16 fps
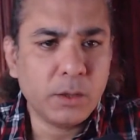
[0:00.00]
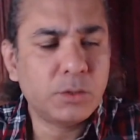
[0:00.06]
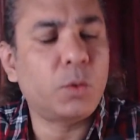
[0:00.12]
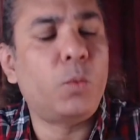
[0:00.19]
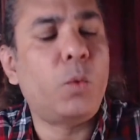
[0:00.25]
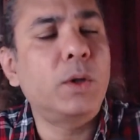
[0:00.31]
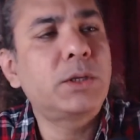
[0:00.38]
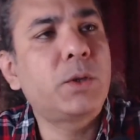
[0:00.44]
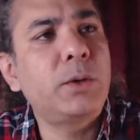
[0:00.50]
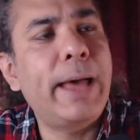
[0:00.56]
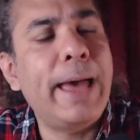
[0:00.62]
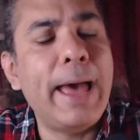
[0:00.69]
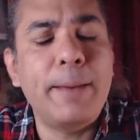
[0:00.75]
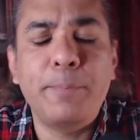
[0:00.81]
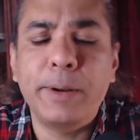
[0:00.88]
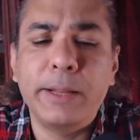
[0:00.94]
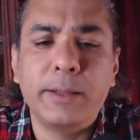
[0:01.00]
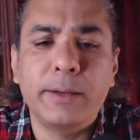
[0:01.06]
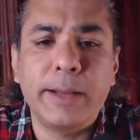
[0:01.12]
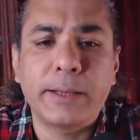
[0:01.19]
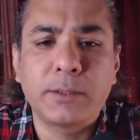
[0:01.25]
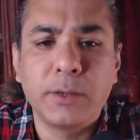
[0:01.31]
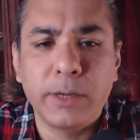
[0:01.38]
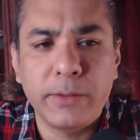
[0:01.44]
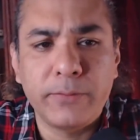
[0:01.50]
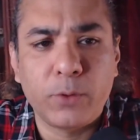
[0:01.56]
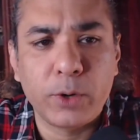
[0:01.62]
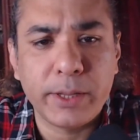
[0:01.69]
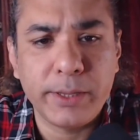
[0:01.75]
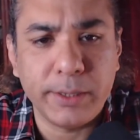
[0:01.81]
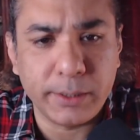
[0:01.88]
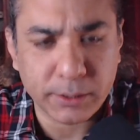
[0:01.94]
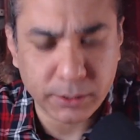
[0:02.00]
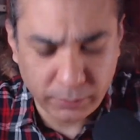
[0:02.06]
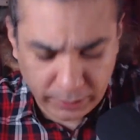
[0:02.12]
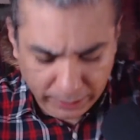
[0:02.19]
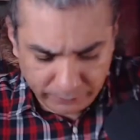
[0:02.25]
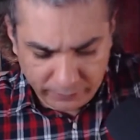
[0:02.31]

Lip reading: So what's going to happen in the next 30, 40 years?